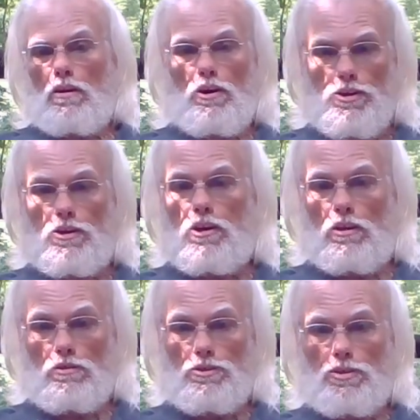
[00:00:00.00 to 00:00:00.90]
or you're
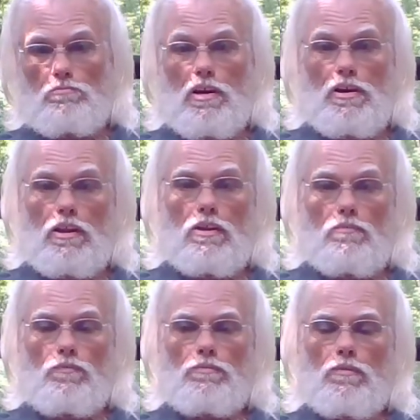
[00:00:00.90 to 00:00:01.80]
going to lose your money.
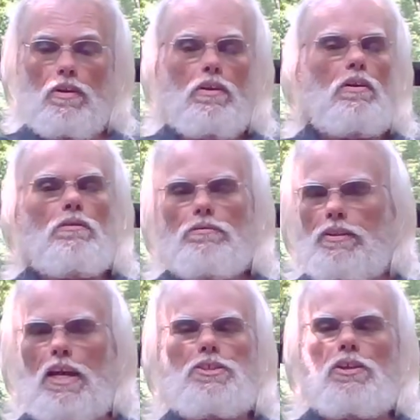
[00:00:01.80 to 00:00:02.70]

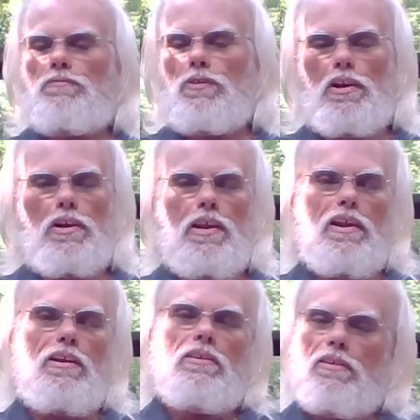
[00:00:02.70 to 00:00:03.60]
That's it for
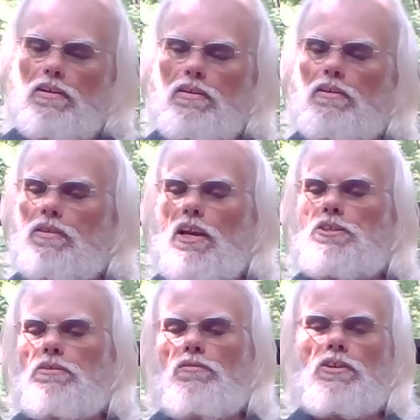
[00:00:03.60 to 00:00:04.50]
today.
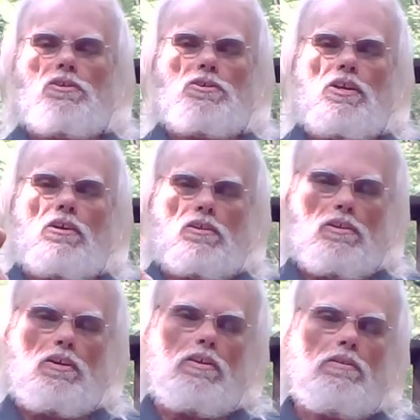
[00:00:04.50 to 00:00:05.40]
Thanks to Victor
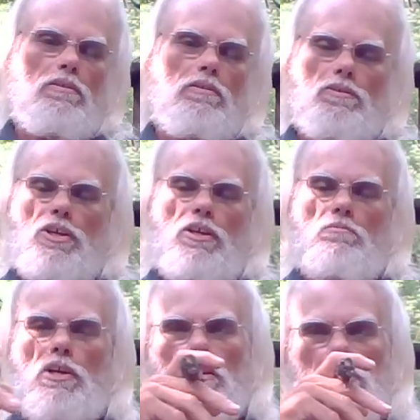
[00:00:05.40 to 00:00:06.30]
Sinclair, Jose
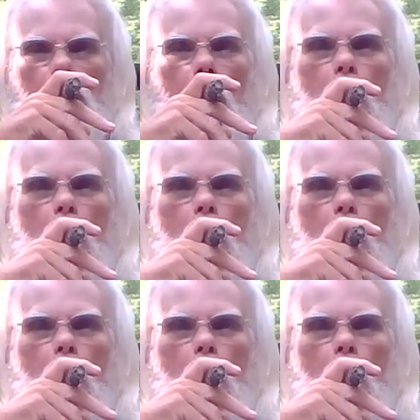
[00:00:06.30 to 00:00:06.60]
Dominguez.